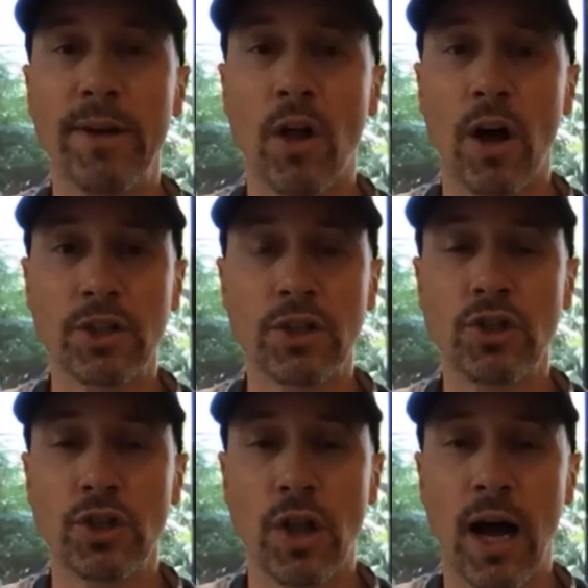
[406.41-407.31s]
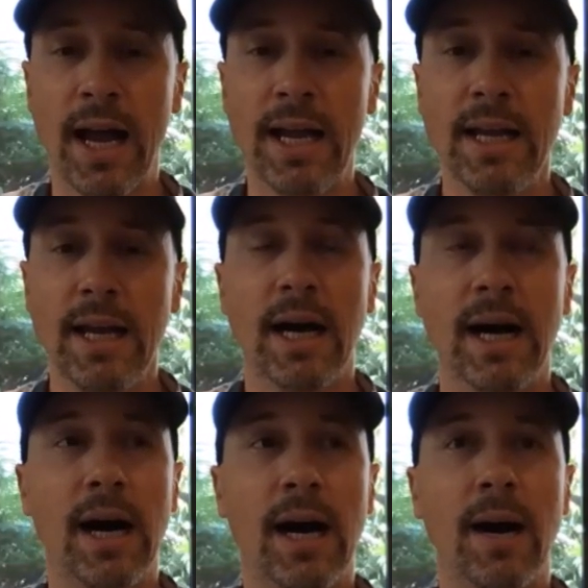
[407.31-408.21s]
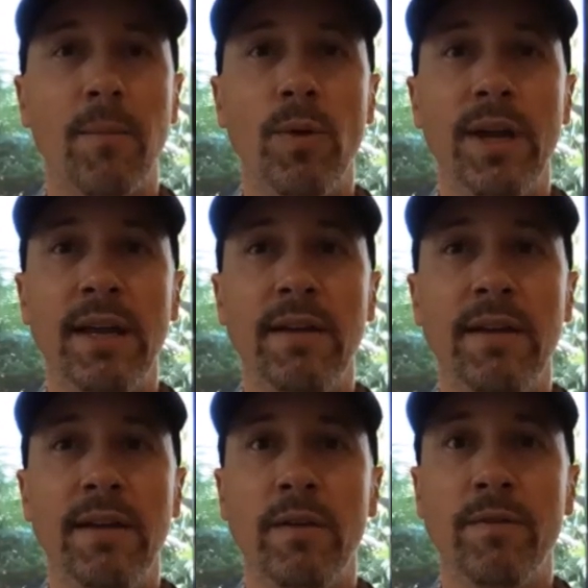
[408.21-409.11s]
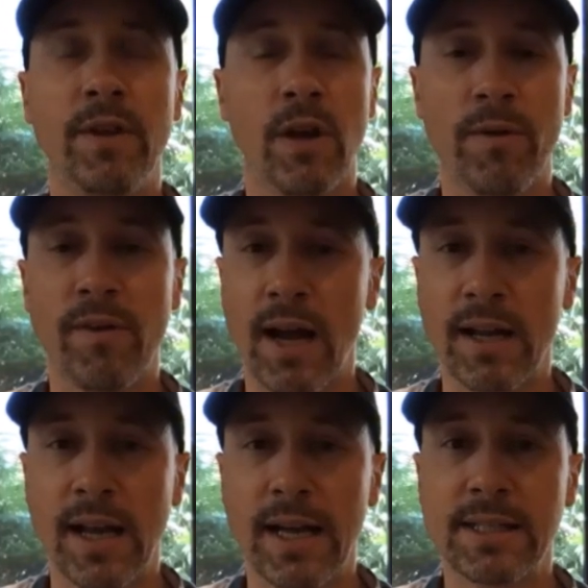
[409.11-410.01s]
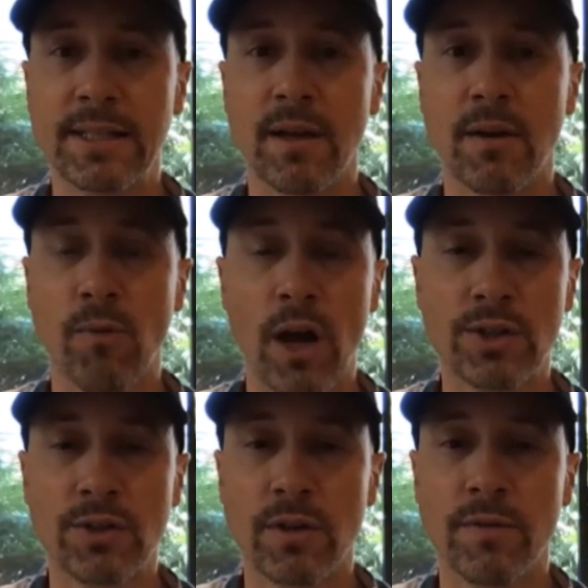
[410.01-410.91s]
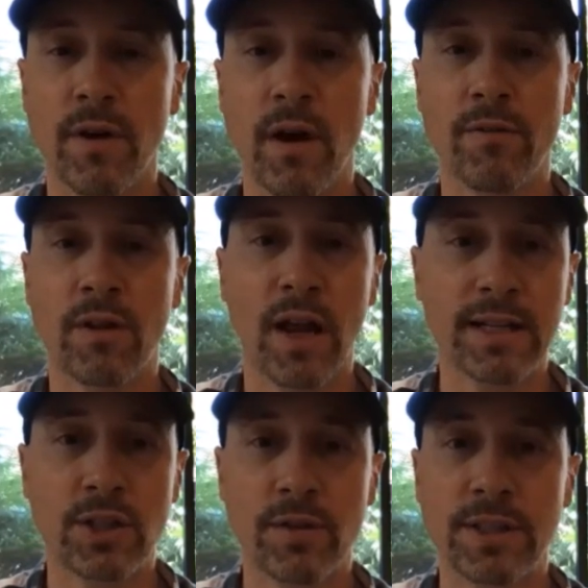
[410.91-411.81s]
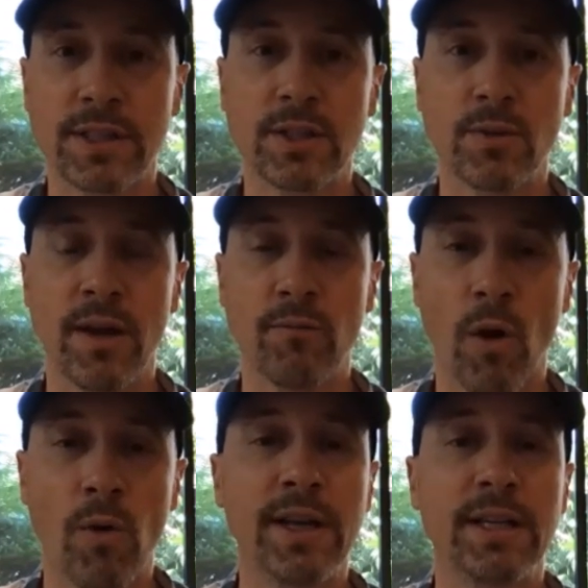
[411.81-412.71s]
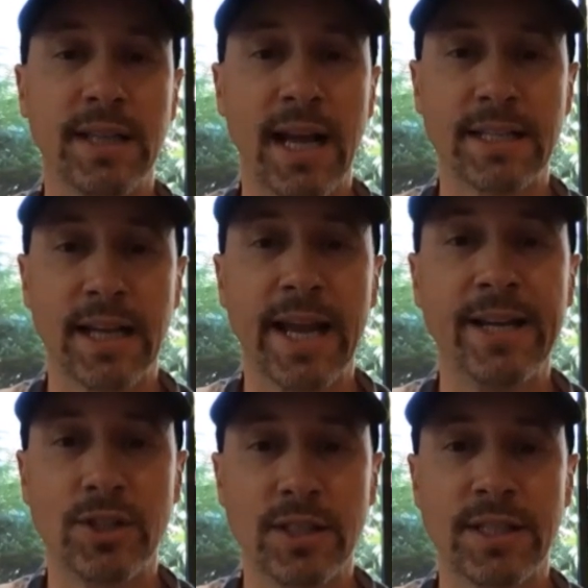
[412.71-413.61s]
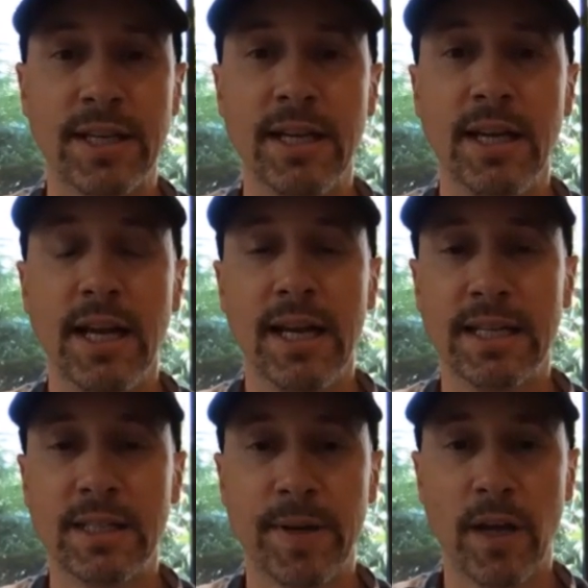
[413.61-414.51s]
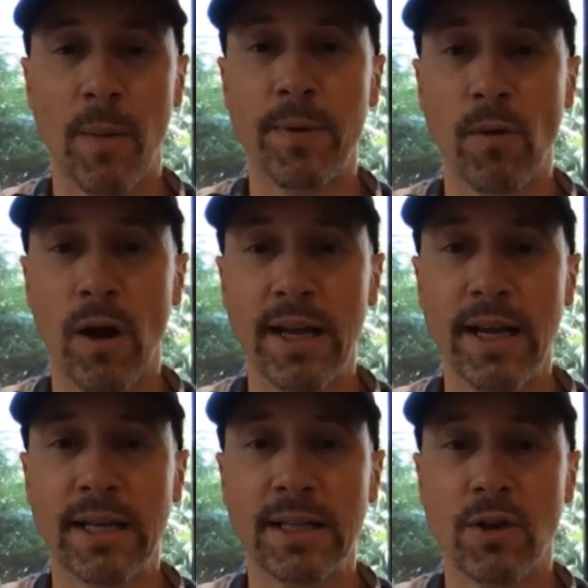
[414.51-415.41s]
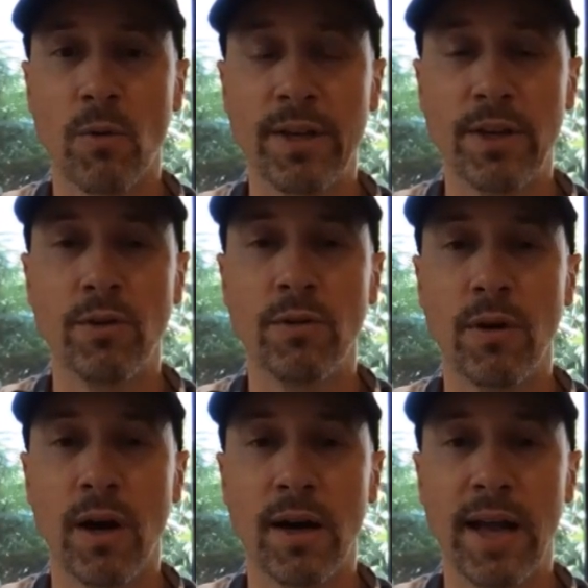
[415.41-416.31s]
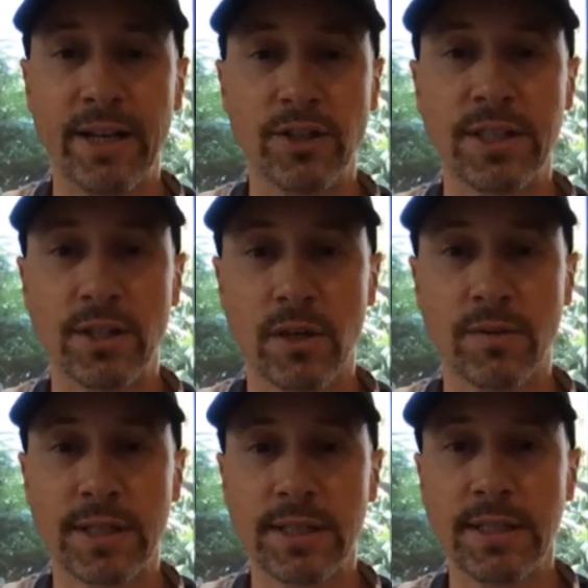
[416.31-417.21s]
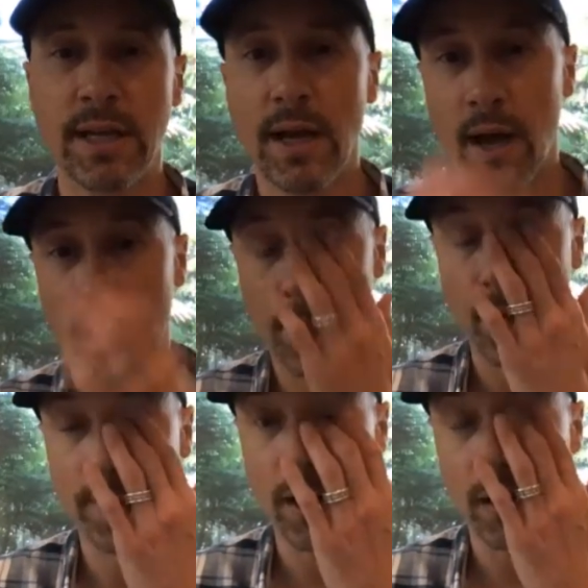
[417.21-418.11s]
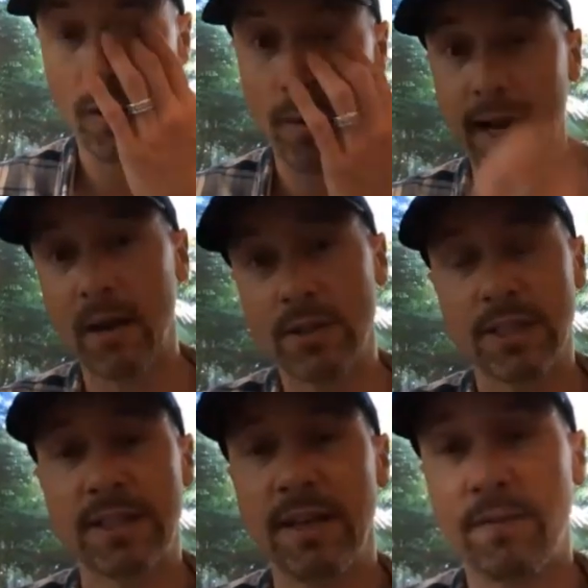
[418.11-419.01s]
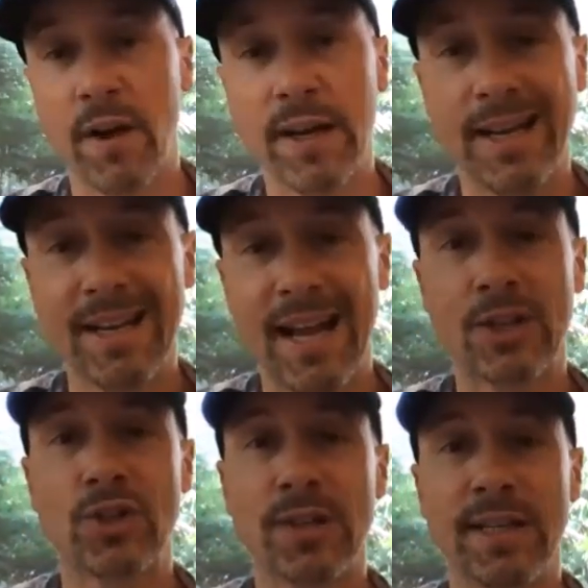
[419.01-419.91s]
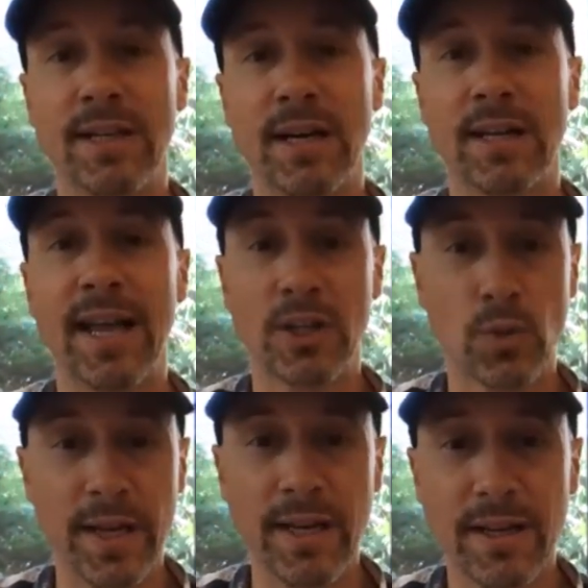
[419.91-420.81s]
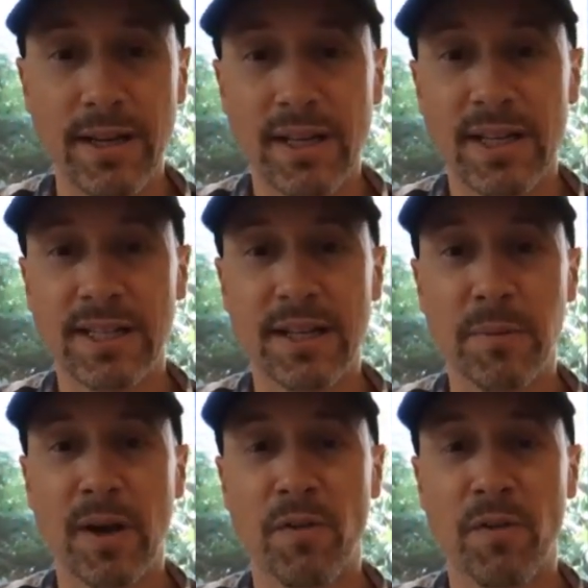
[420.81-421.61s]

we launched in July. We've got a nice roster of client services. Ronin is, as an agency, has been up and running, and so we do agency services. But we are going out to seek funding. Actually, next week is going to be our